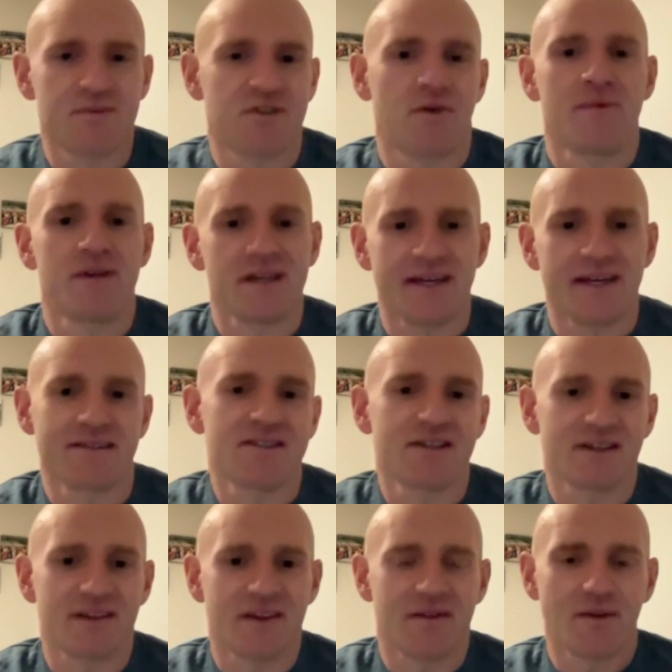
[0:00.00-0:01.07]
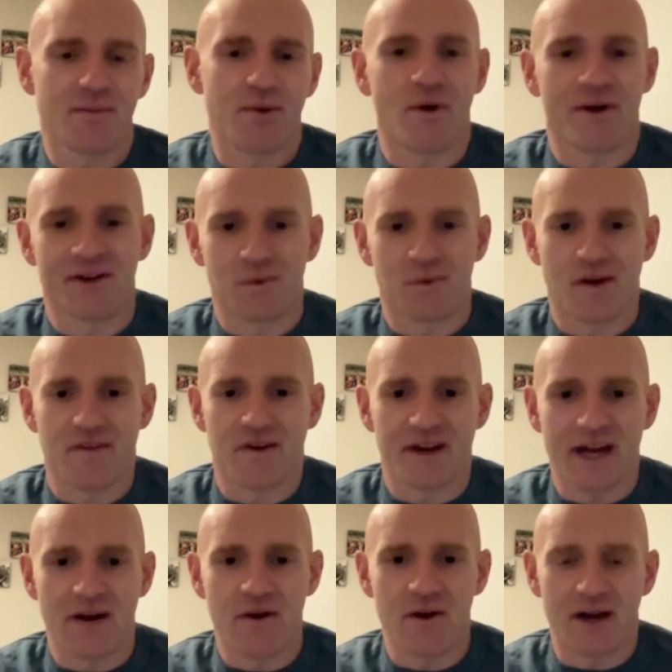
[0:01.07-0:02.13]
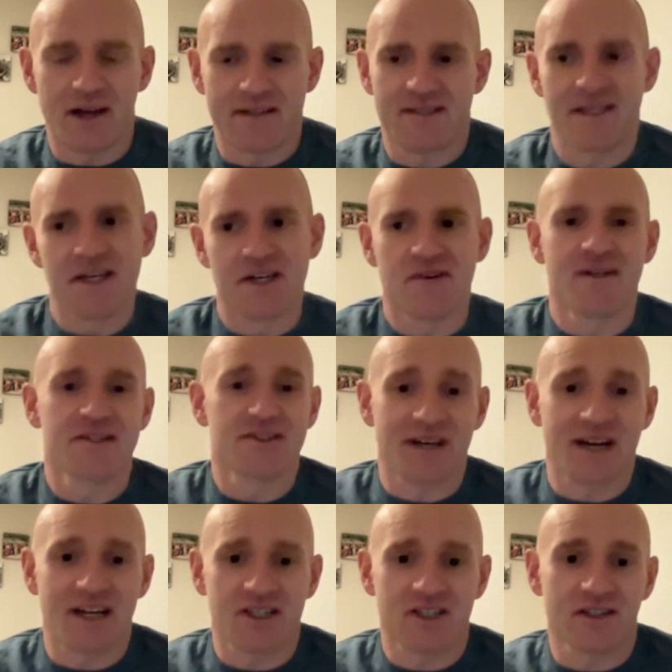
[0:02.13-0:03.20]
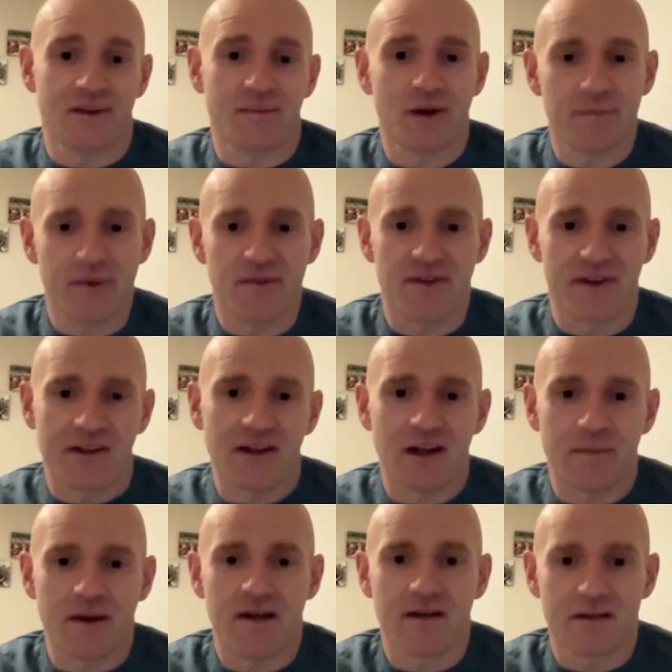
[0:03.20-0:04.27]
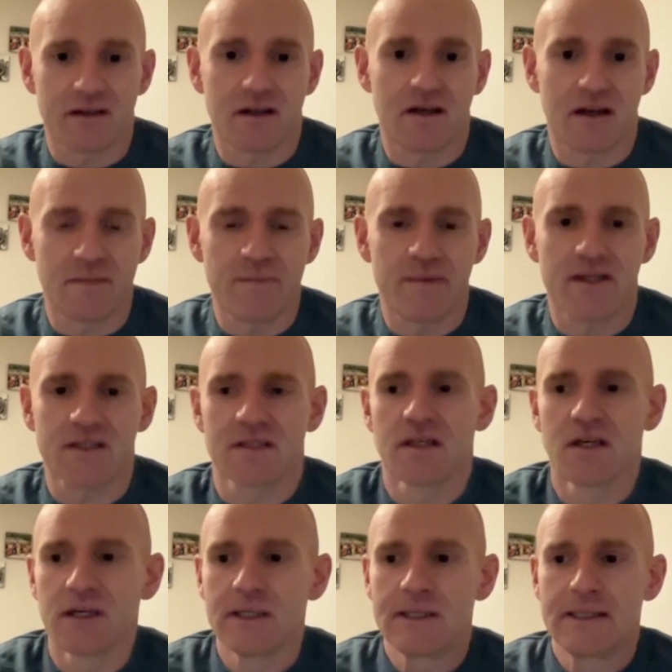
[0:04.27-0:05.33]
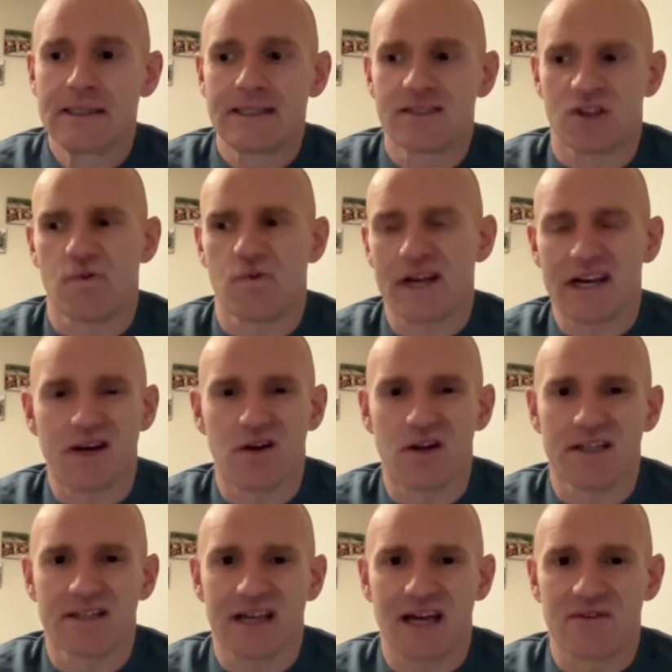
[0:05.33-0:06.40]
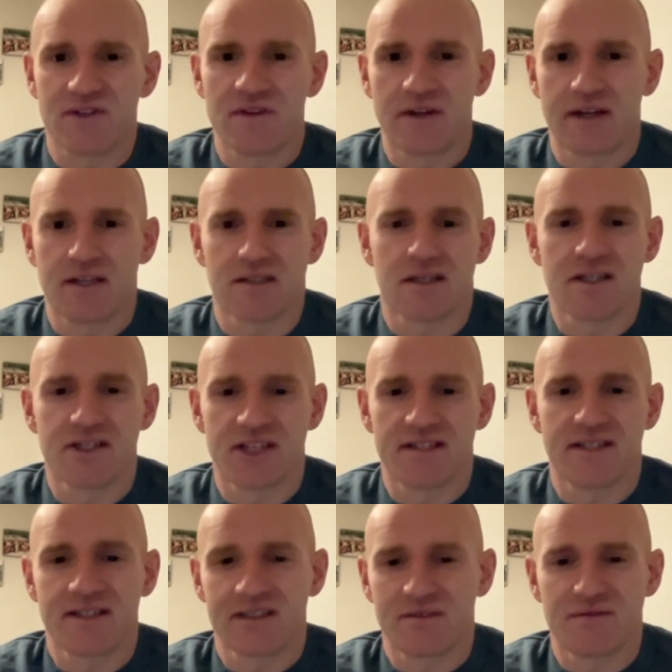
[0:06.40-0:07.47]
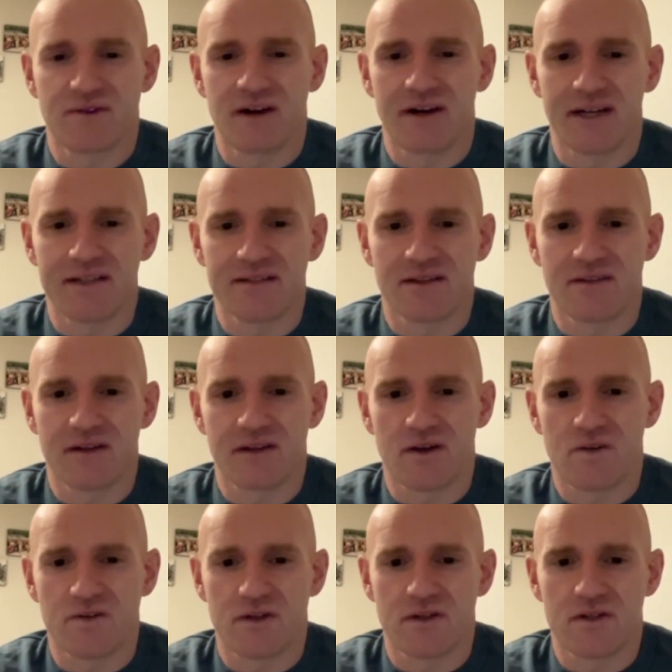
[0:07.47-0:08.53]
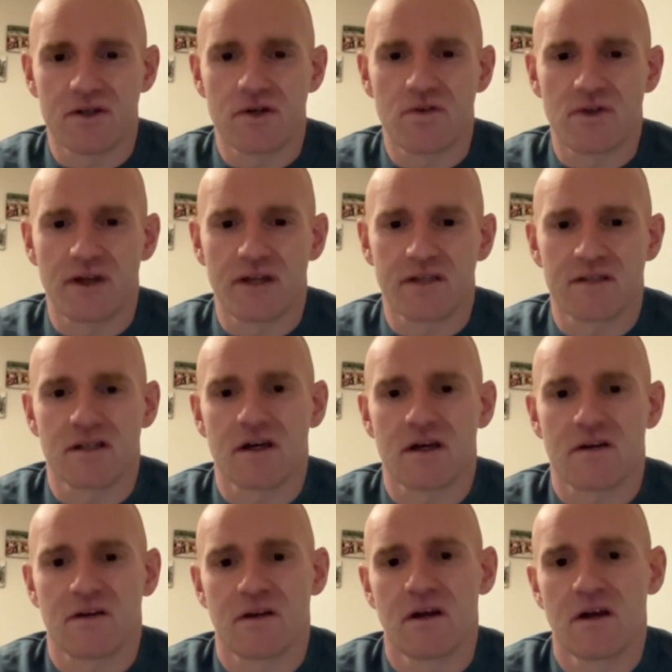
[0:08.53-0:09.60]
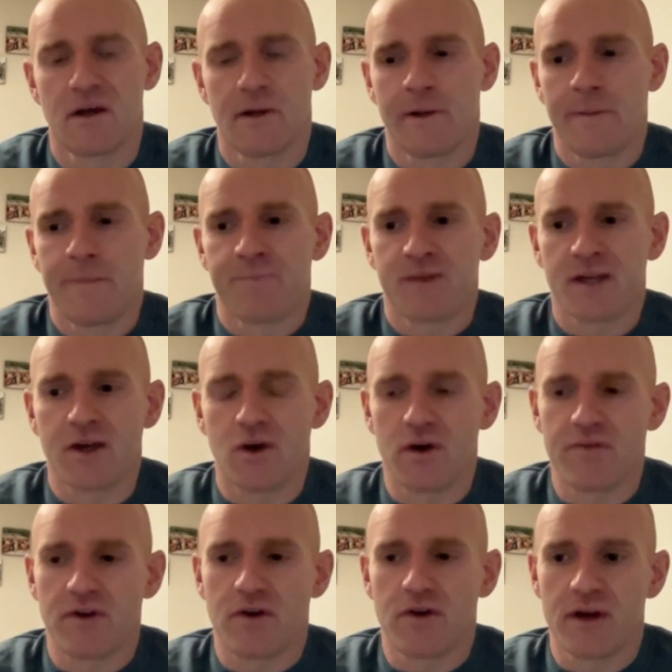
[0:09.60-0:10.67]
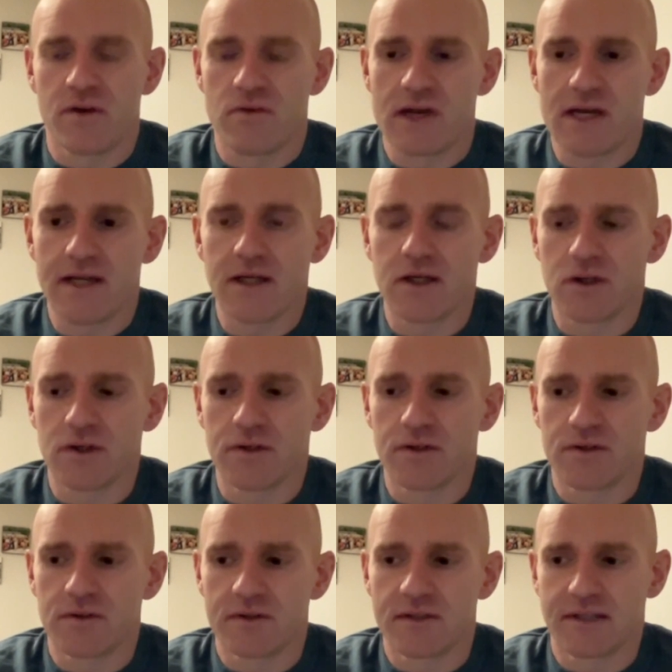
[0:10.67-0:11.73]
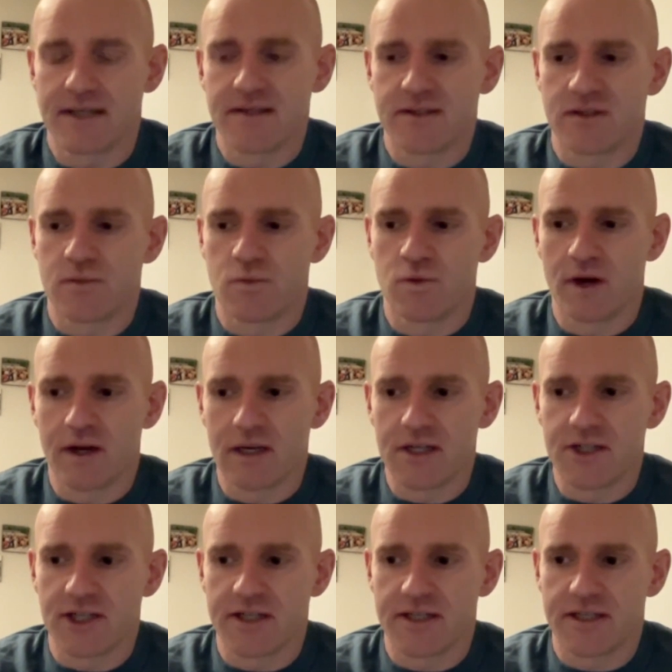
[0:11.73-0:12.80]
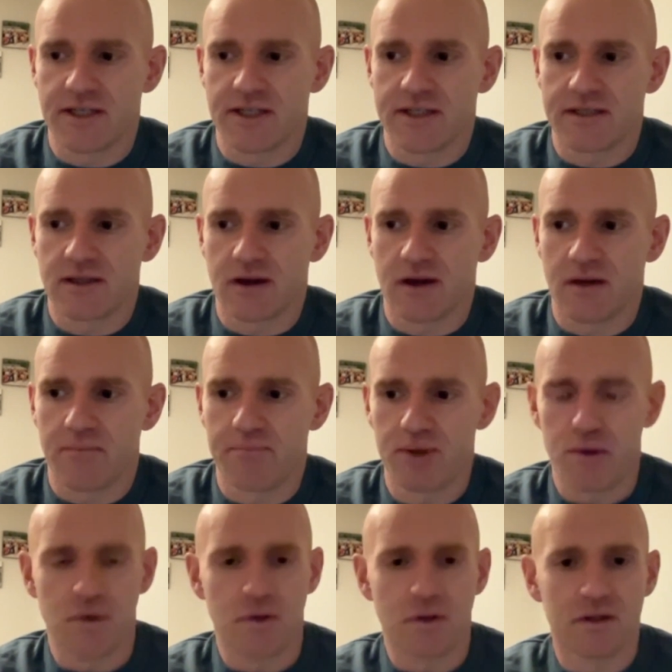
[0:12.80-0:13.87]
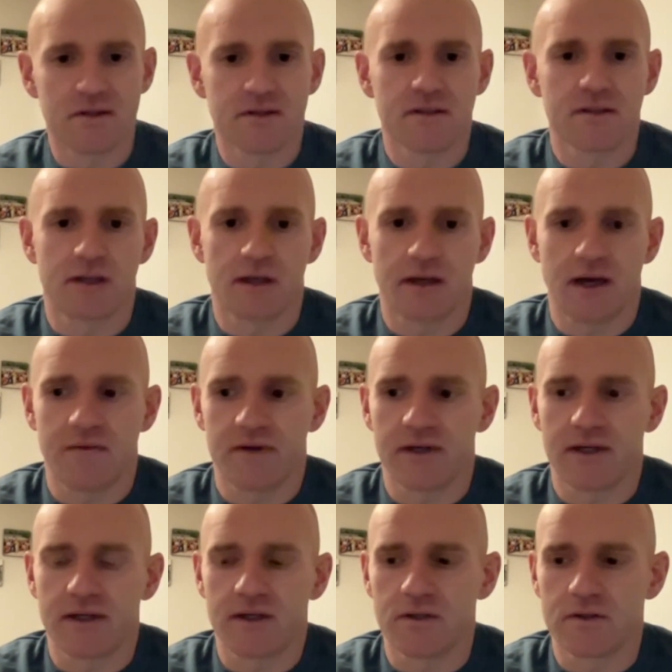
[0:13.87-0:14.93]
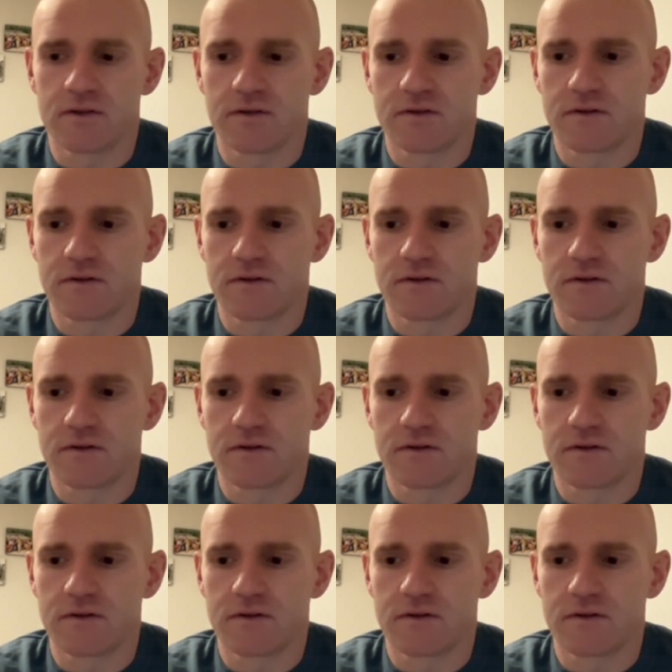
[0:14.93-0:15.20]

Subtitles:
somebody into the point where they're now a senior international that might be thinking about Olympics. So really all that's left, I think, is logistics and finance. I think those are the two things that, if you're in a really good system where logistics are pooled to having a good,